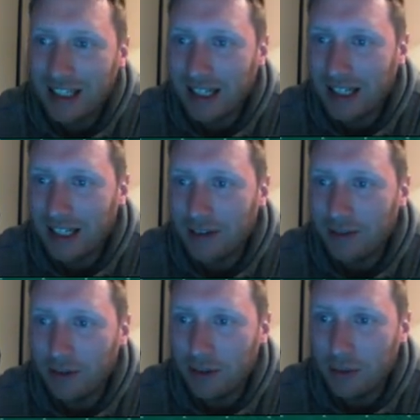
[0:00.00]

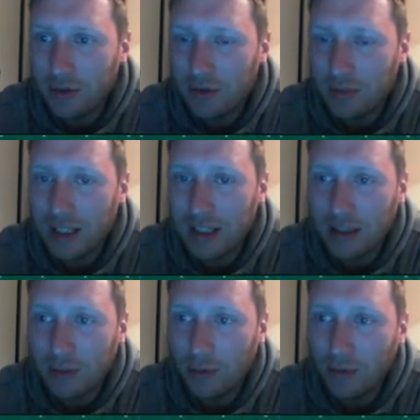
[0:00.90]
3.2 million
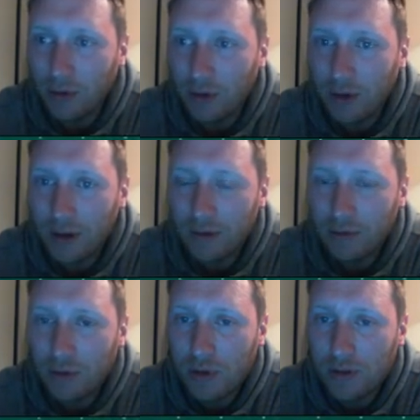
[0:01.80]
he moved for,
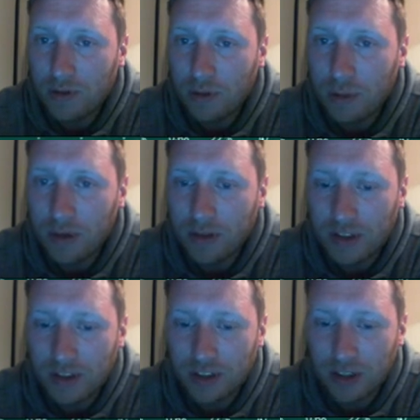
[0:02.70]
44
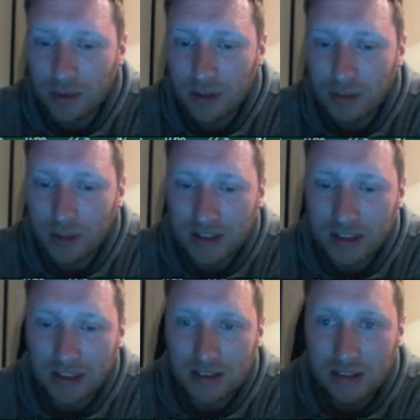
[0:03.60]
appearances in the Championship last
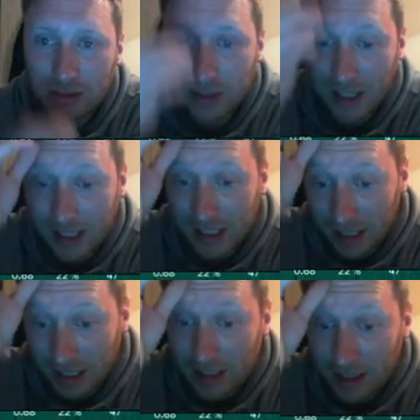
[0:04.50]
season, so again,
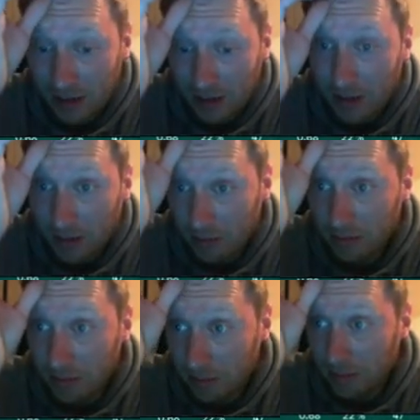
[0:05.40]

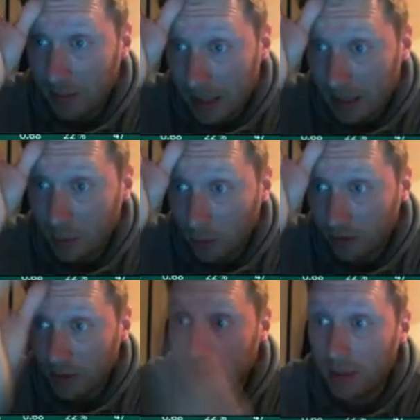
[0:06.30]
making more of
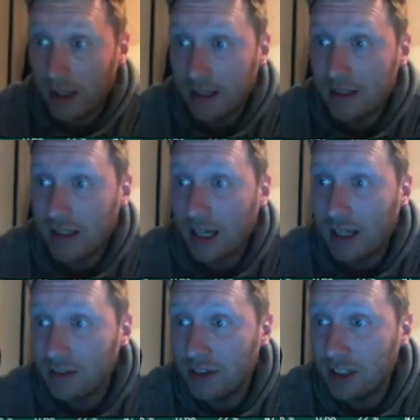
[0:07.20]
an impact,
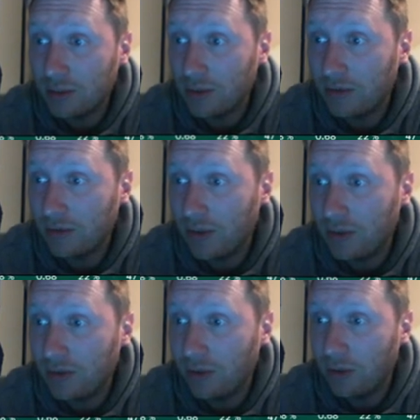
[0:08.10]
and
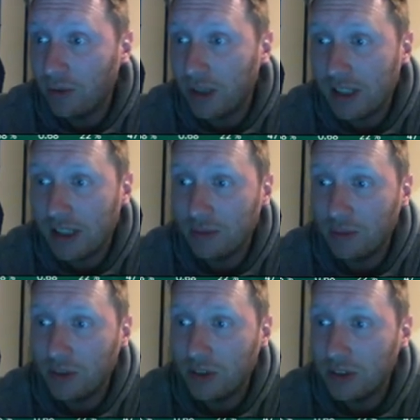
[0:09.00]
6.54 rating,
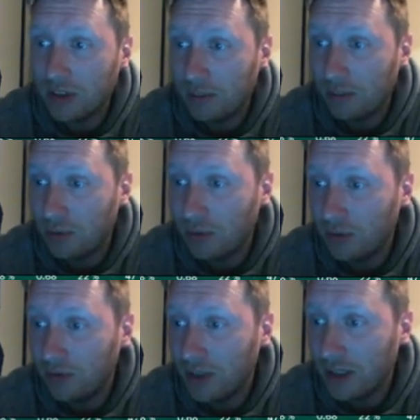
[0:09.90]
which is
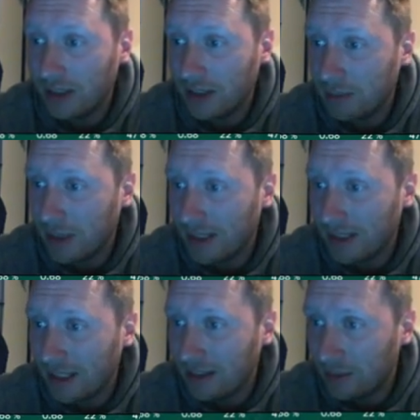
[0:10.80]
improving. That's his best
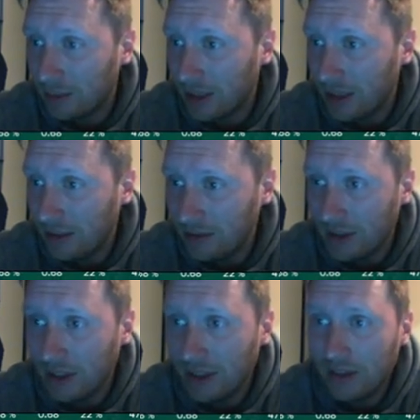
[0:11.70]
season, I believe,
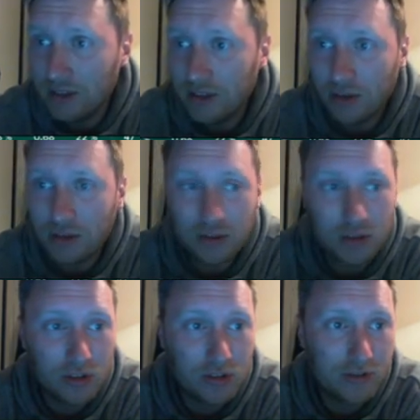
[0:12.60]
so
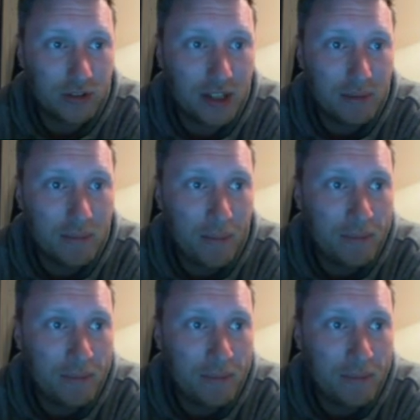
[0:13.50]
good for him.